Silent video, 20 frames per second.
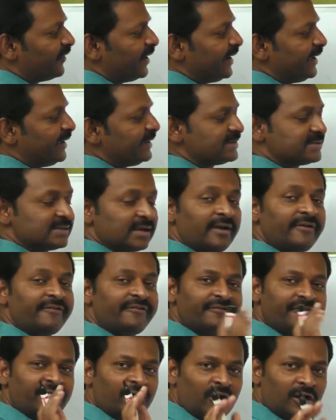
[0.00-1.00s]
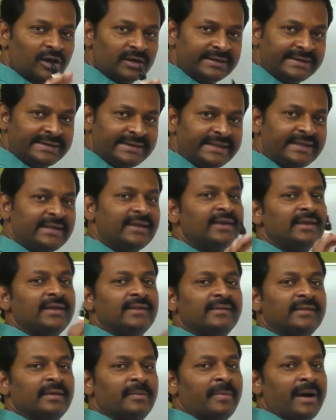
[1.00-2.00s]
fives are 40
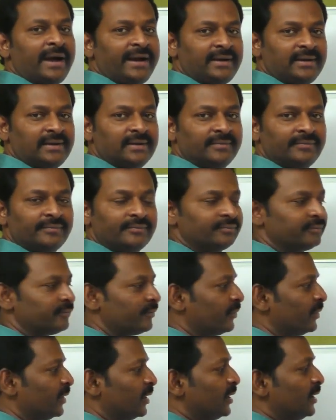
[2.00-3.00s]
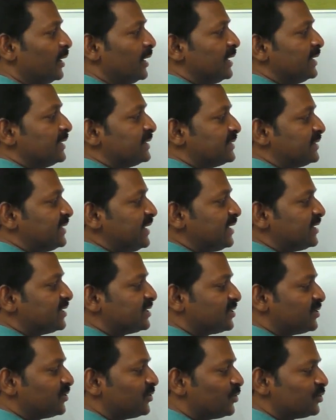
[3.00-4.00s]
in the mind 6
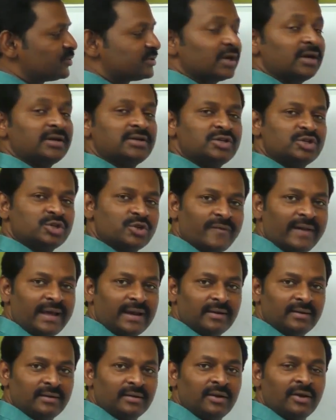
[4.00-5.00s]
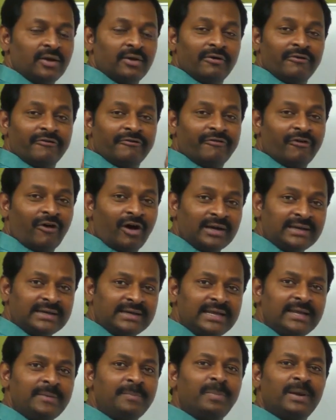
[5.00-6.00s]
twos are 12
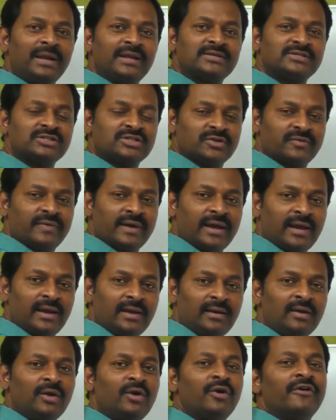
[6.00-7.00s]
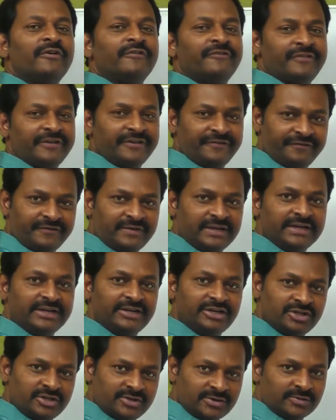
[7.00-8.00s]
40 plus 12
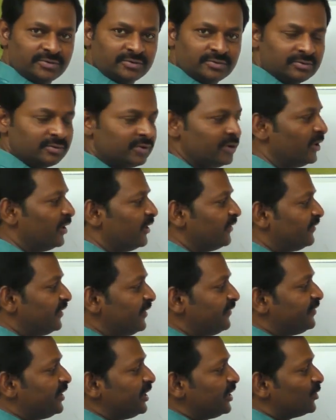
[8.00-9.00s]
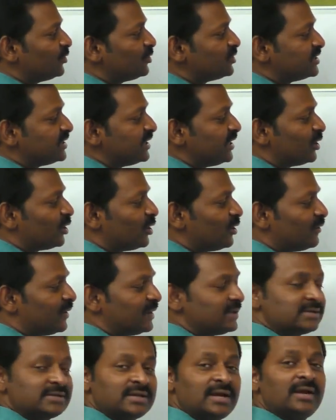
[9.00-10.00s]
52 52 0
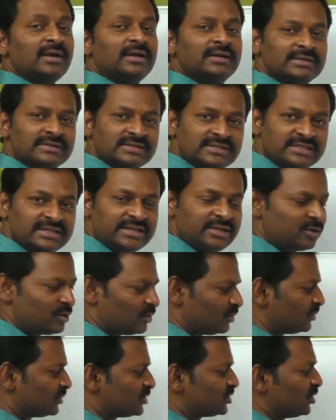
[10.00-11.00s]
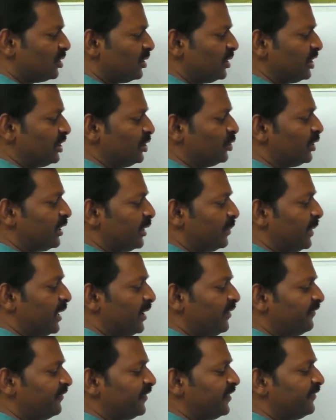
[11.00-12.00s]
ones are 0 so you
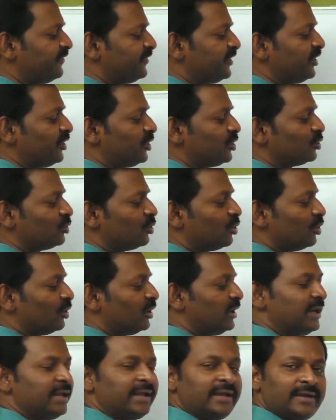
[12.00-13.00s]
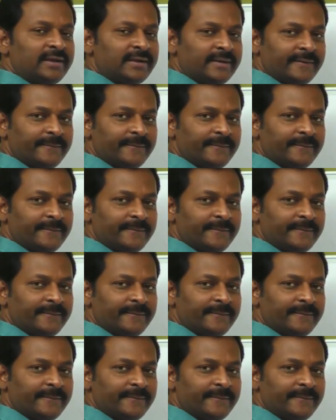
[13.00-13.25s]
remain 52 only